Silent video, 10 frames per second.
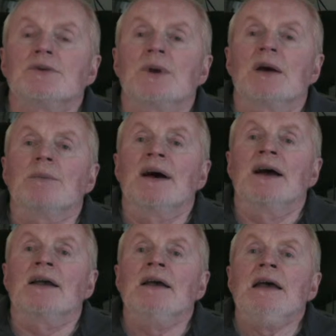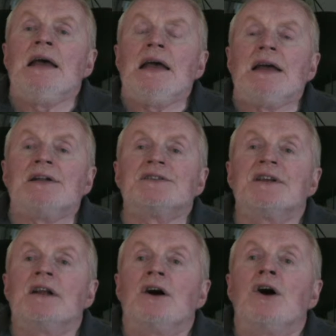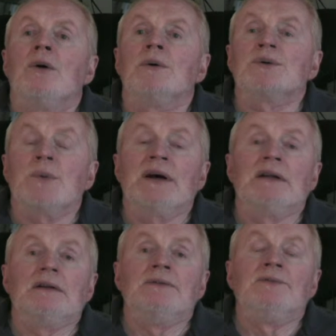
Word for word: we got back, and said that all was well.